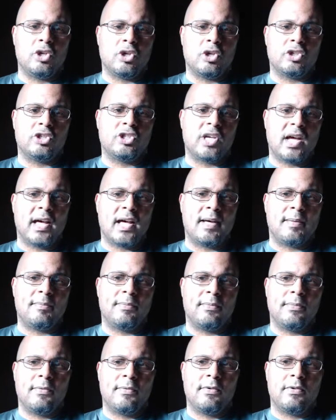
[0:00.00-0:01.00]
your
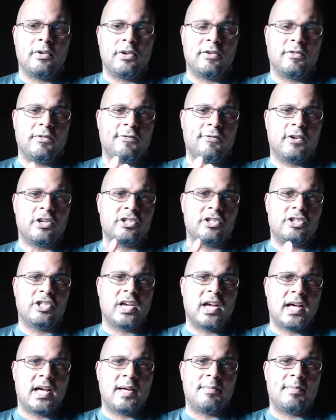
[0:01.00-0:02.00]
job, your first
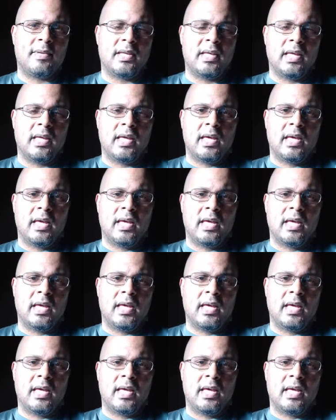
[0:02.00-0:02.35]
job